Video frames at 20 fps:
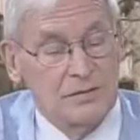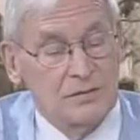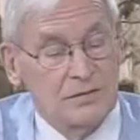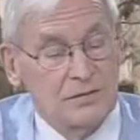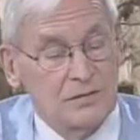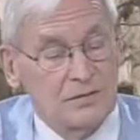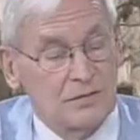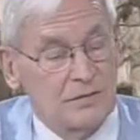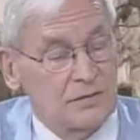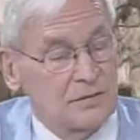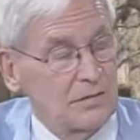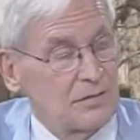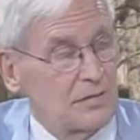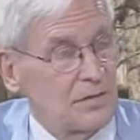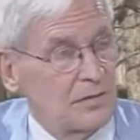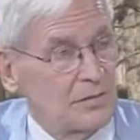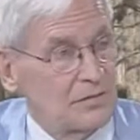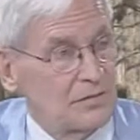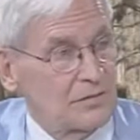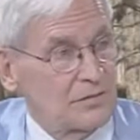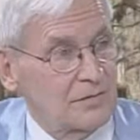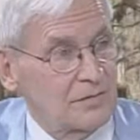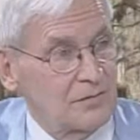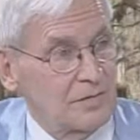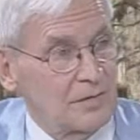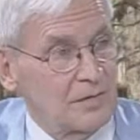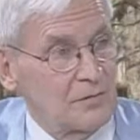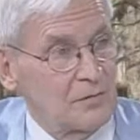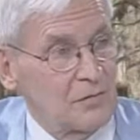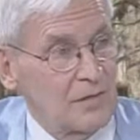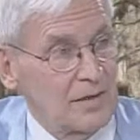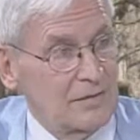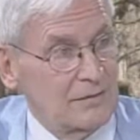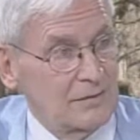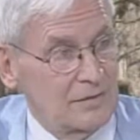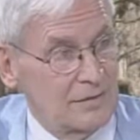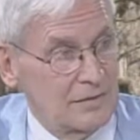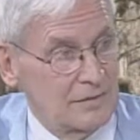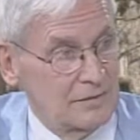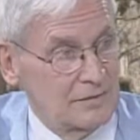was their nurse in mm.
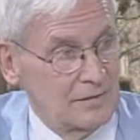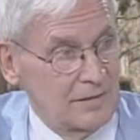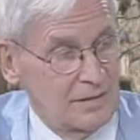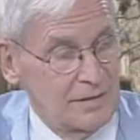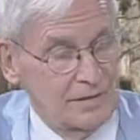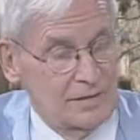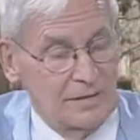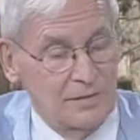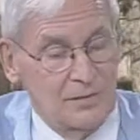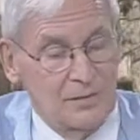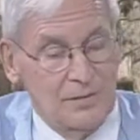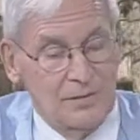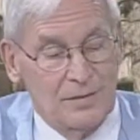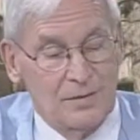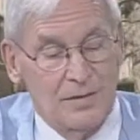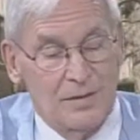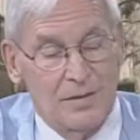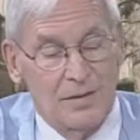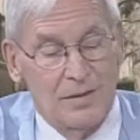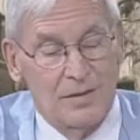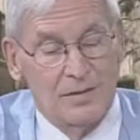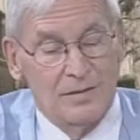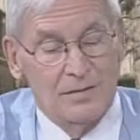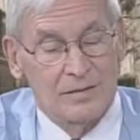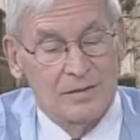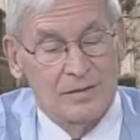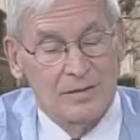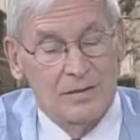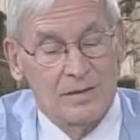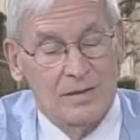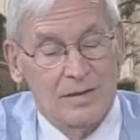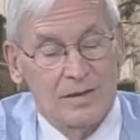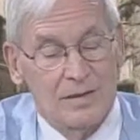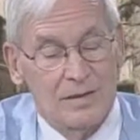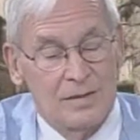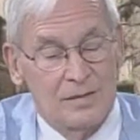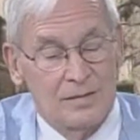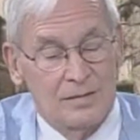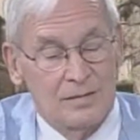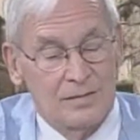residence mm. at the Autocar. Mm.
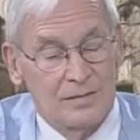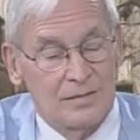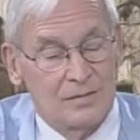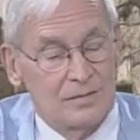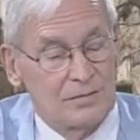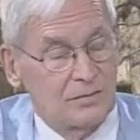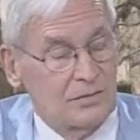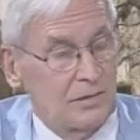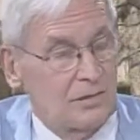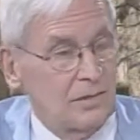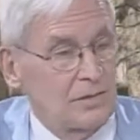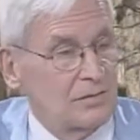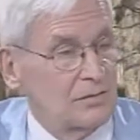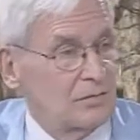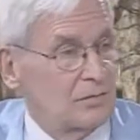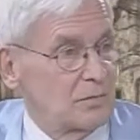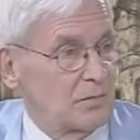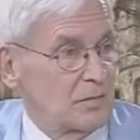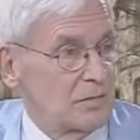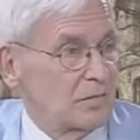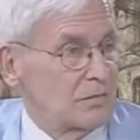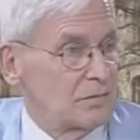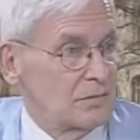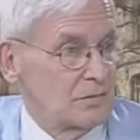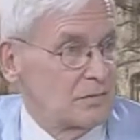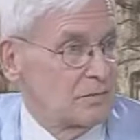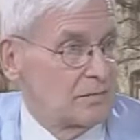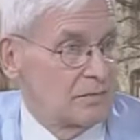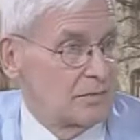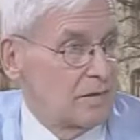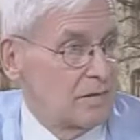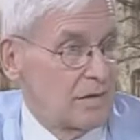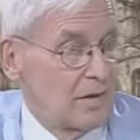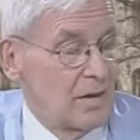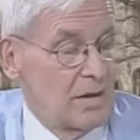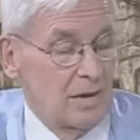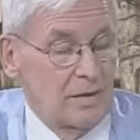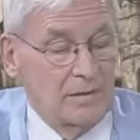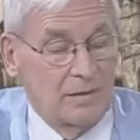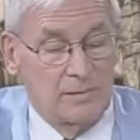Charles worked on the
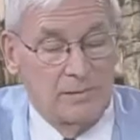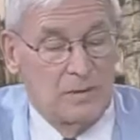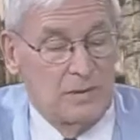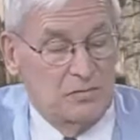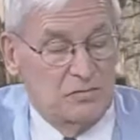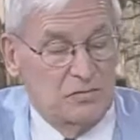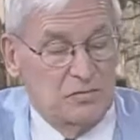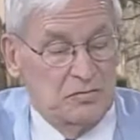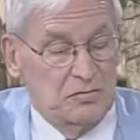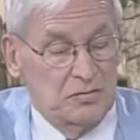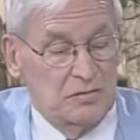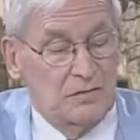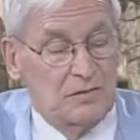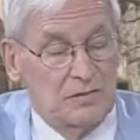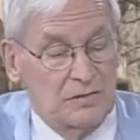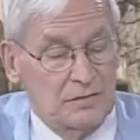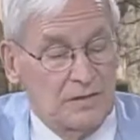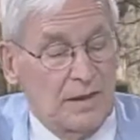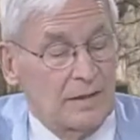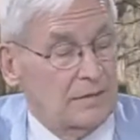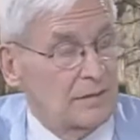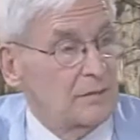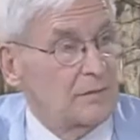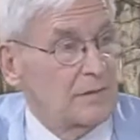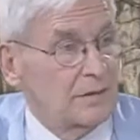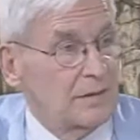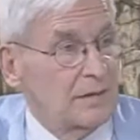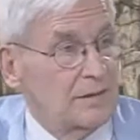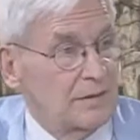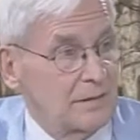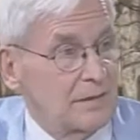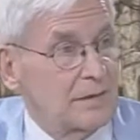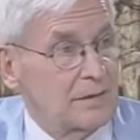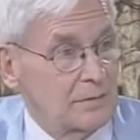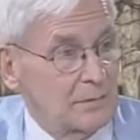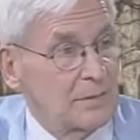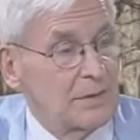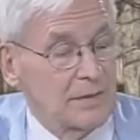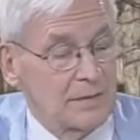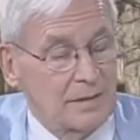line. I'm not sure just exactly what he
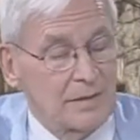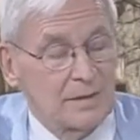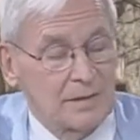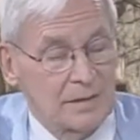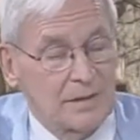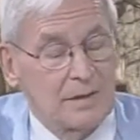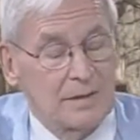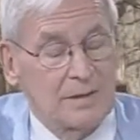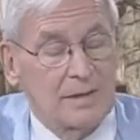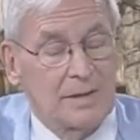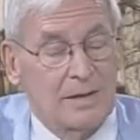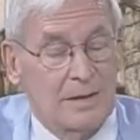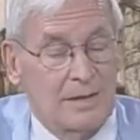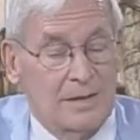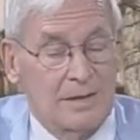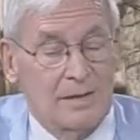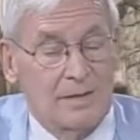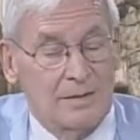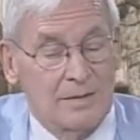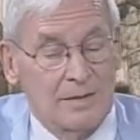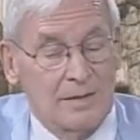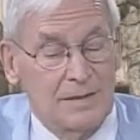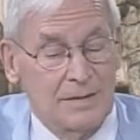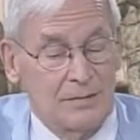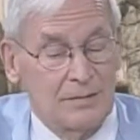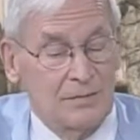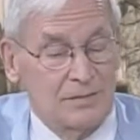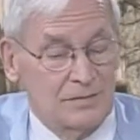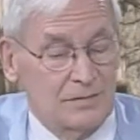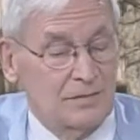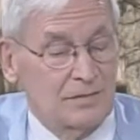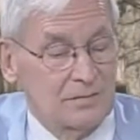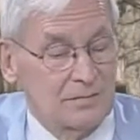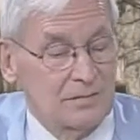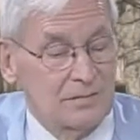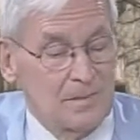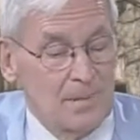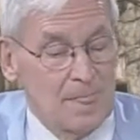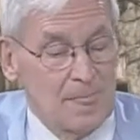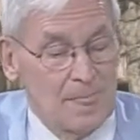did, but uh, he was
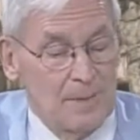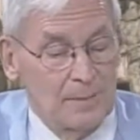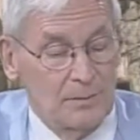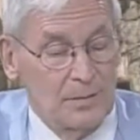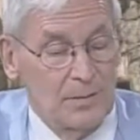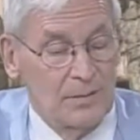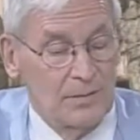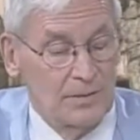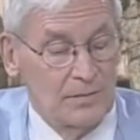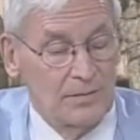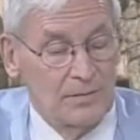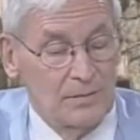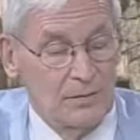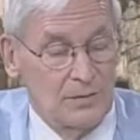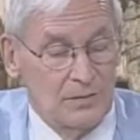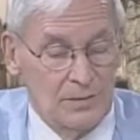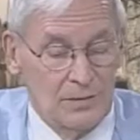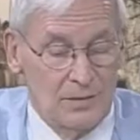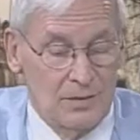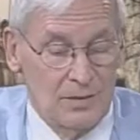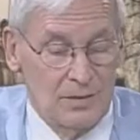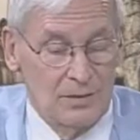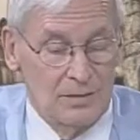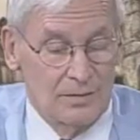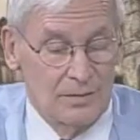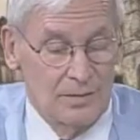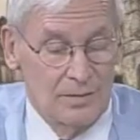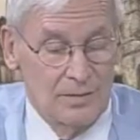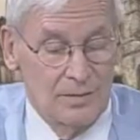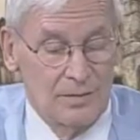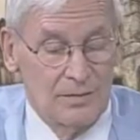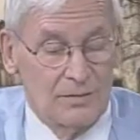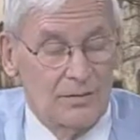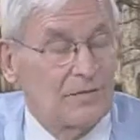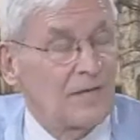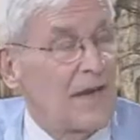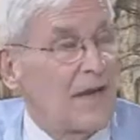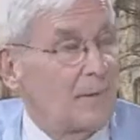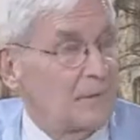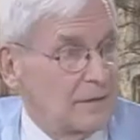part of the Autocar could
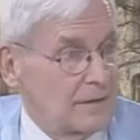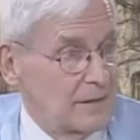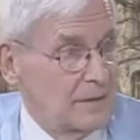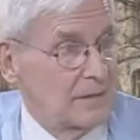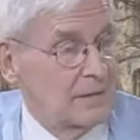family. You,